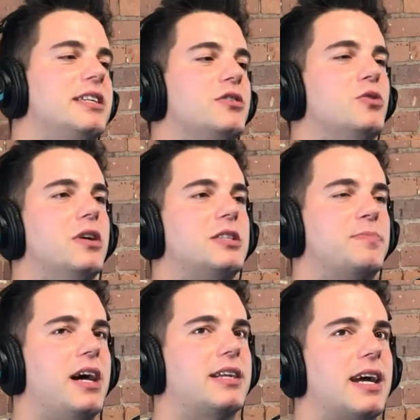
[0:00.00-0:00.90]
to his
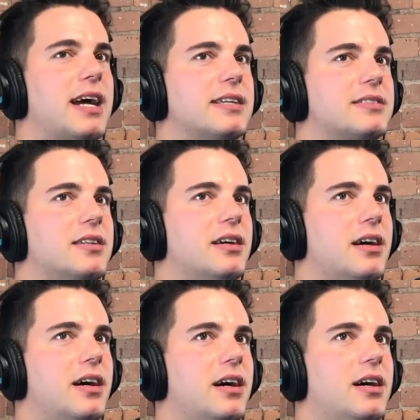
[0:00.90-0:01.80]
podcast,
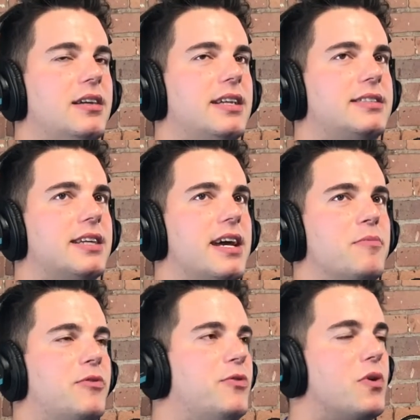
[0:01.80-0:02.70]
let's say
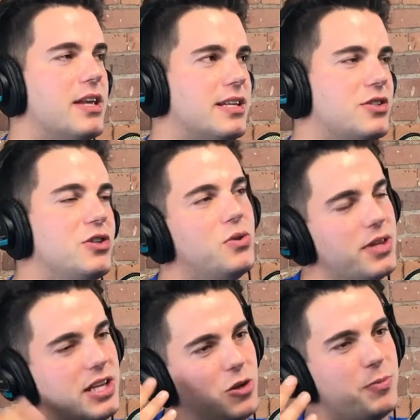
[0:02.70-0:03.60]
before this, do you
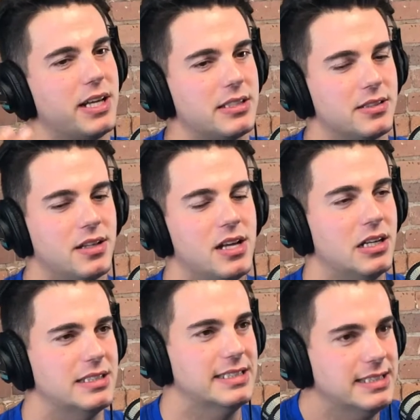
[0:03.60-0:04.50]
think you'd be like,
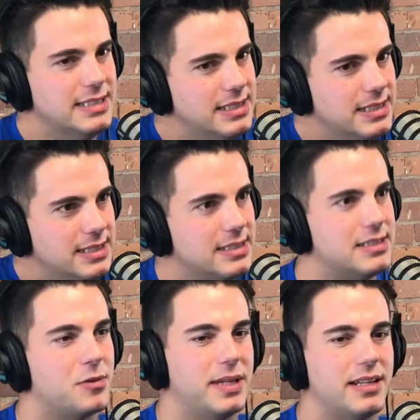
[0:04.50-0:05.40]
oh,
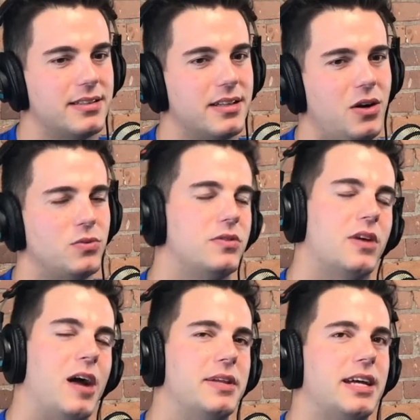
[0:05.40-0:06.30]
or like, oh,
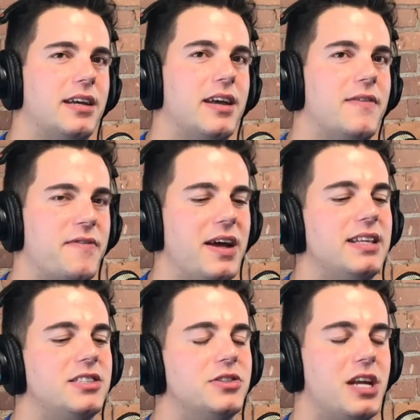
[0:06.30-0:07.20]
I'd be like, if I
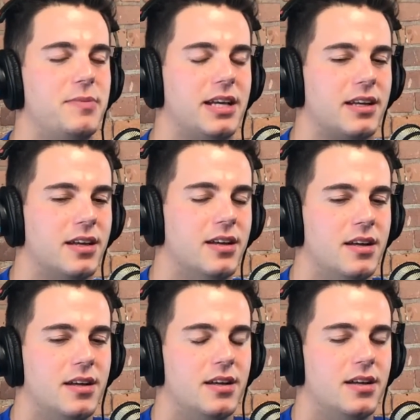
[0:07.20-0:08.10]
listen to it, I'd be like,
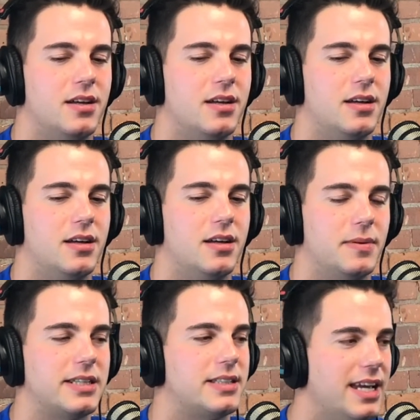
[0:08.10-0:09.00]

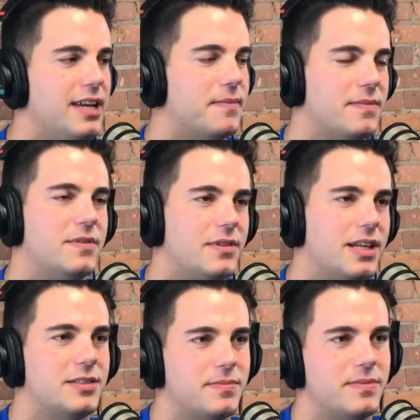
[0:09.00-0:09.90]
damn,
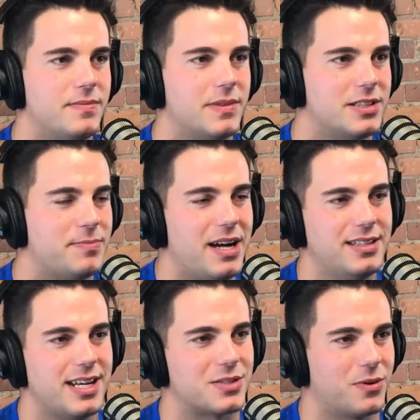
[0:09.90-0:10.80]
it's a
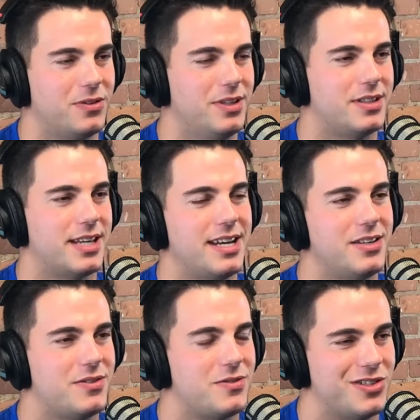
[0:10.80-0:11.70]
podcast world. You could
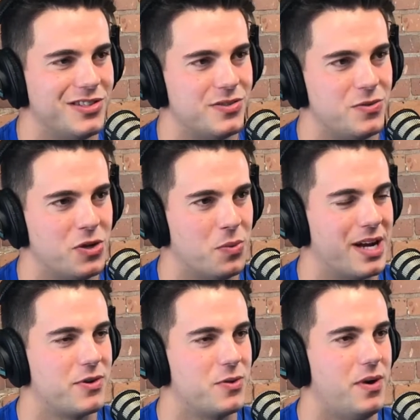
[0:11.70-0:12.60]
say,
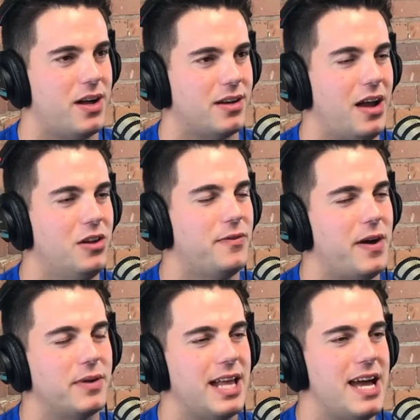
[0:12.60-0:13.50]
whatever you want. I don't know if I
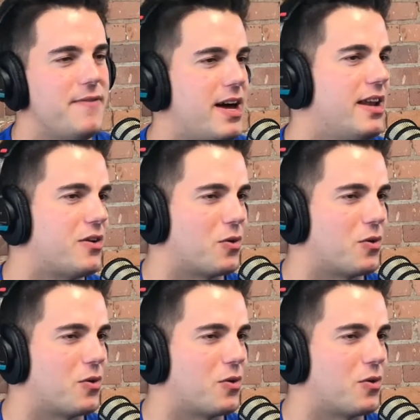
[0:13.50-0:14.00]
would laugh at it or